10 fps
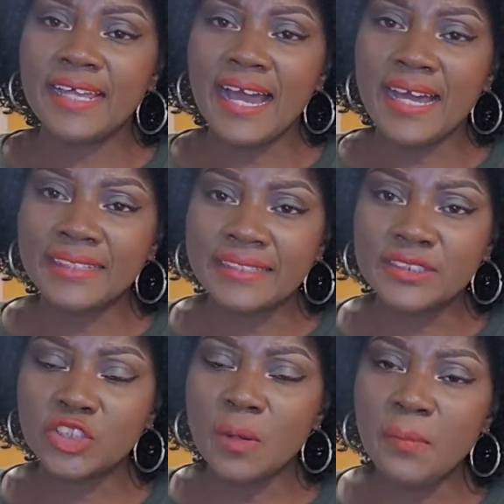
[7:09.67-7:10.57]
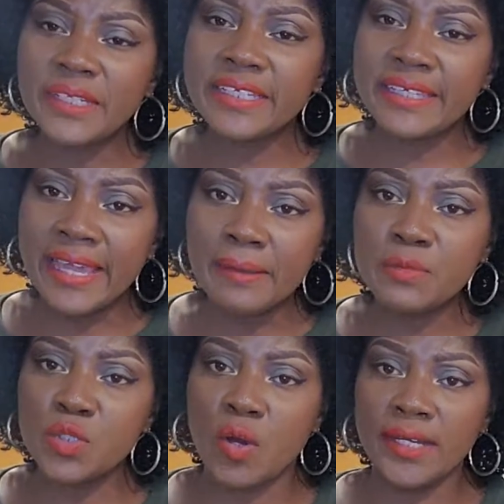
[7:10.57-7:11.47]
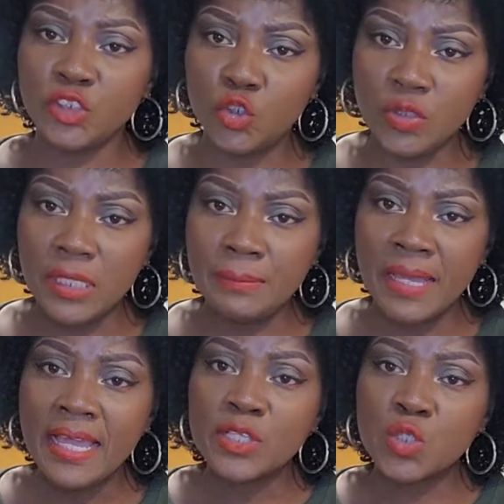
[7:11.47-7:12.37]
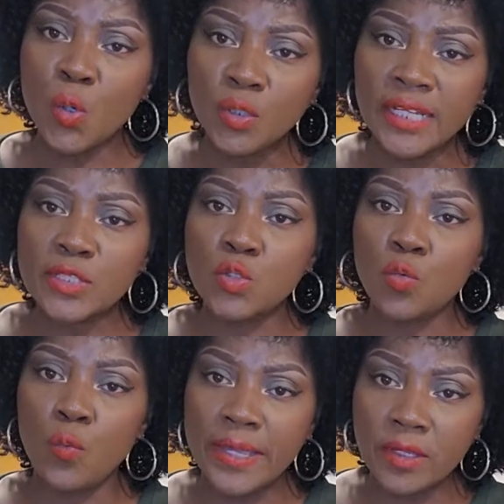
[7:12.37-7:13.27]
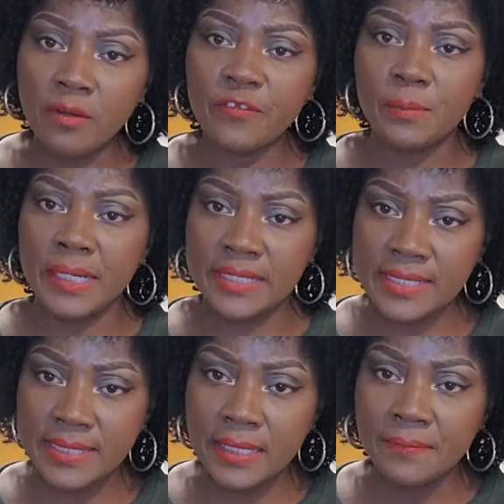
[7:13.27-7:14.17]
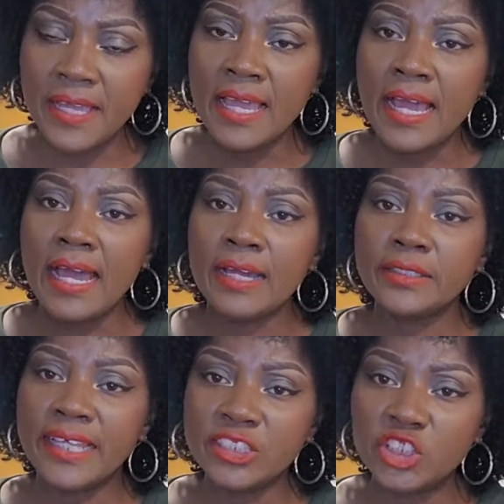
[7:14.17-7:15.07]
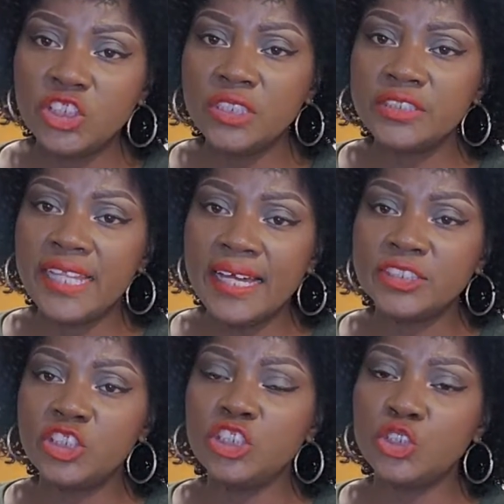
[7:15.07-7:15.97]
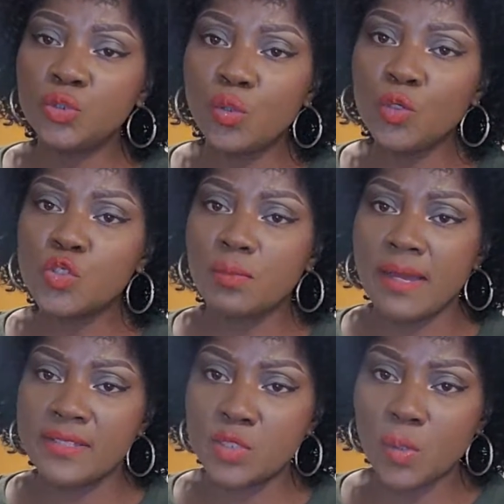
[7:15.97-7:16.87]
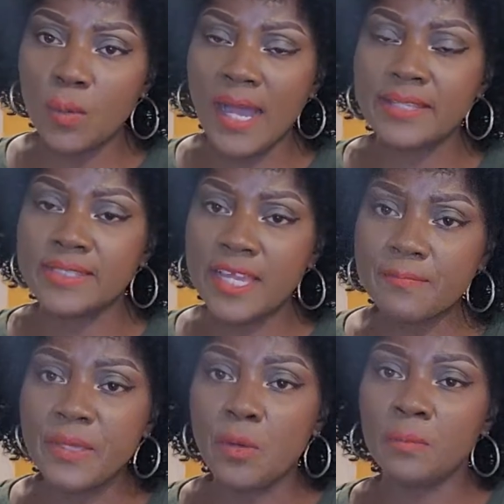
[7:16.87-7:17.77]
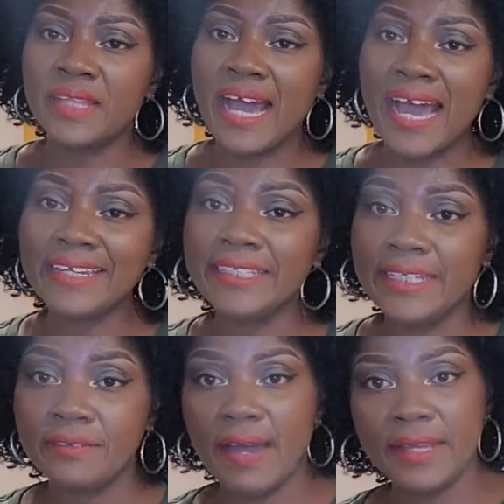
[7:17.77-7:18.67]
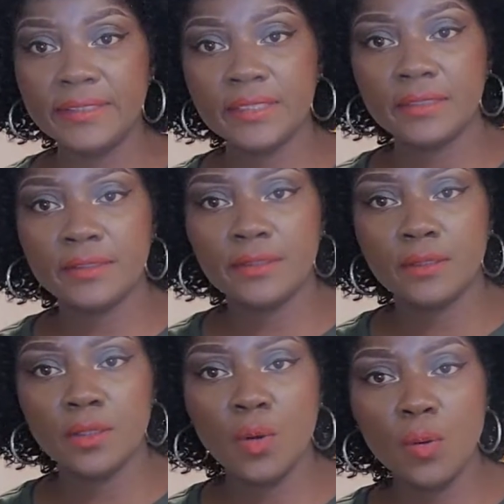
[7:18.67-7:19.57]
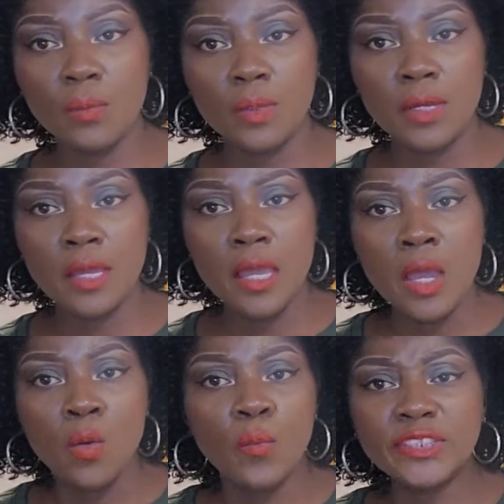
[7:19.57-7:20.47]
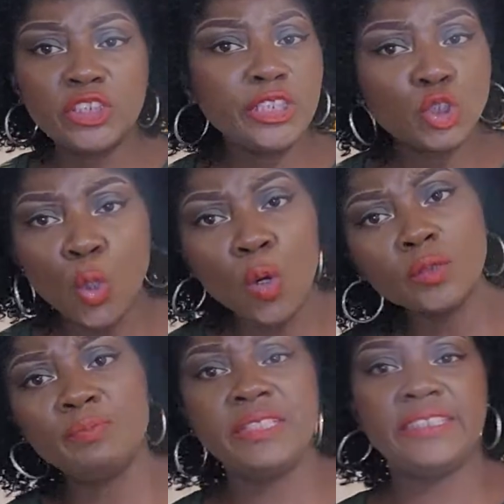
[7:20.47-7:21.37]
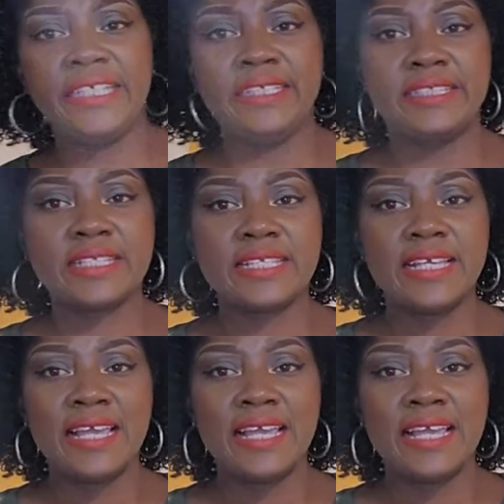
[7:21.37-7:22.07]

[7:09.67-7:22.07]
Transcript: and somebody came to her dream, told her to wake up from her sleep, that she should go to my store and take me home, that I need a ride home. When she told me this,